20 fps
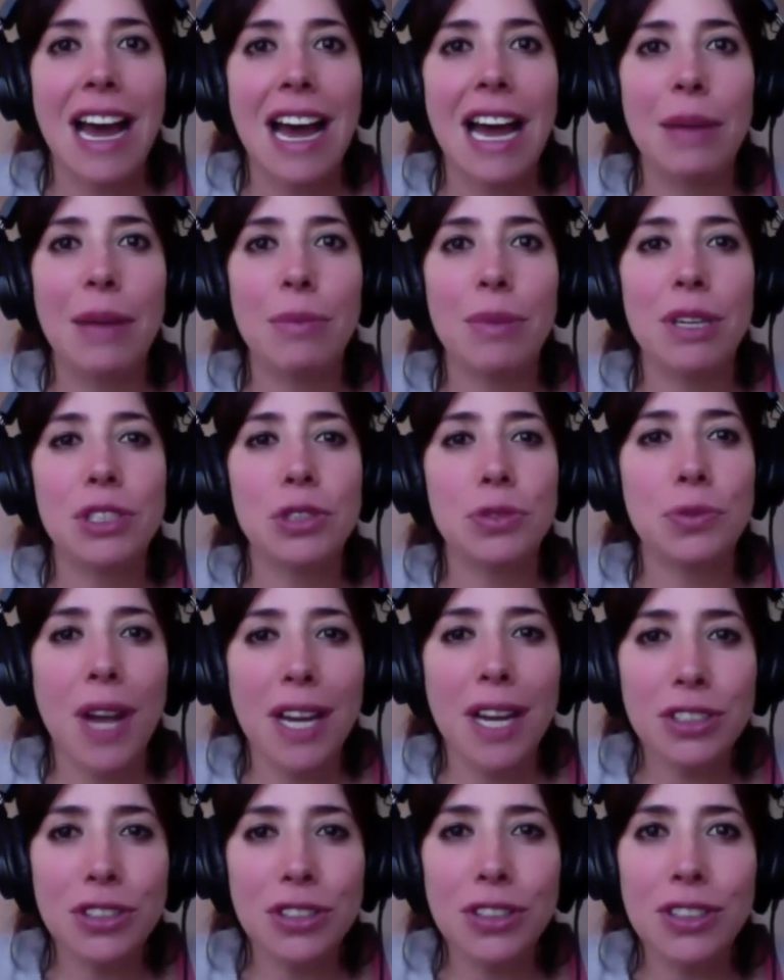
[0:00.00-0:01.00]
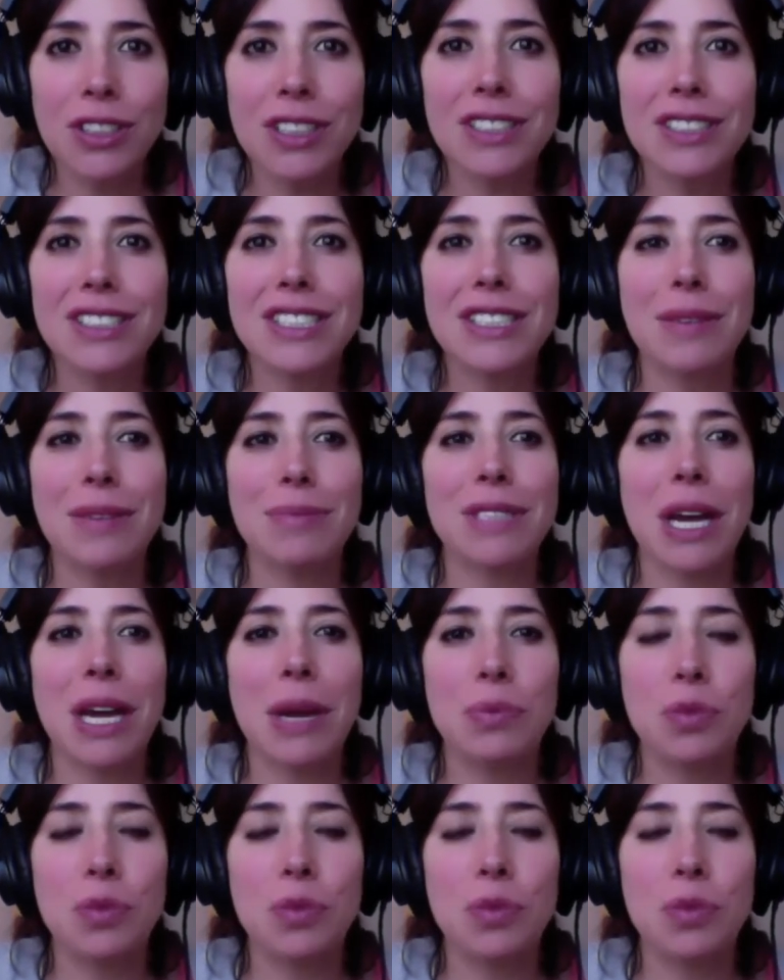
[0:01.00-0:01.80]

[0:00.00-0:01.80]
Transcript: I am a director, sometime